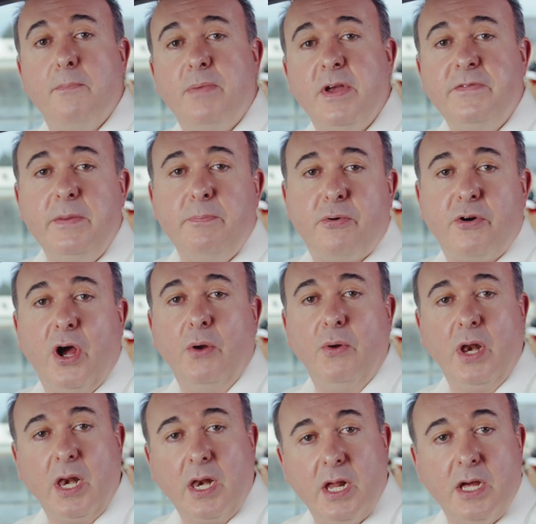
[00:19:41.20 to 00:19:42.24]
PV Pro
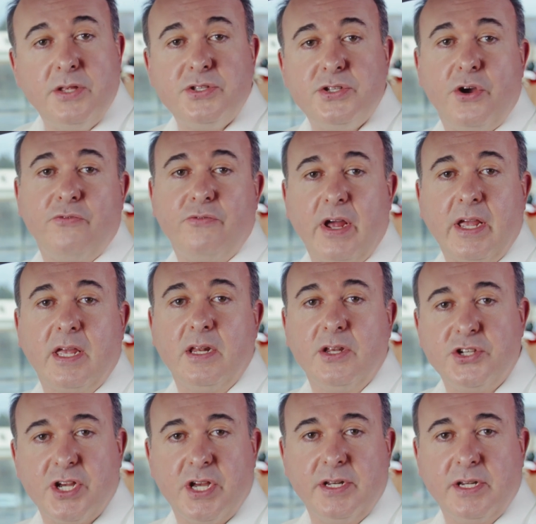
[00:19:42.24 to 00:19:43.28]
learns your regular
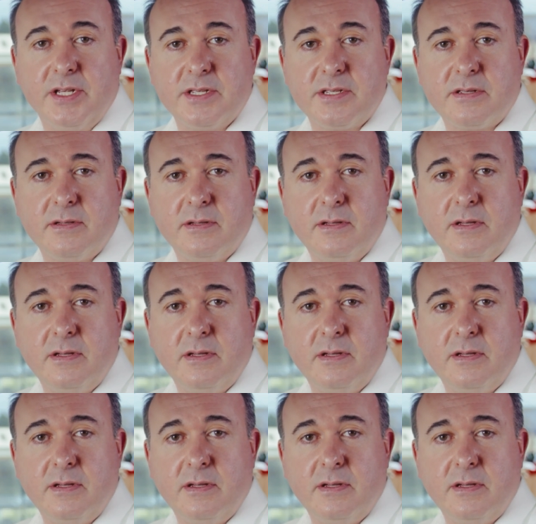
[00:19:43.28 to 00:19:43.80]
journeys.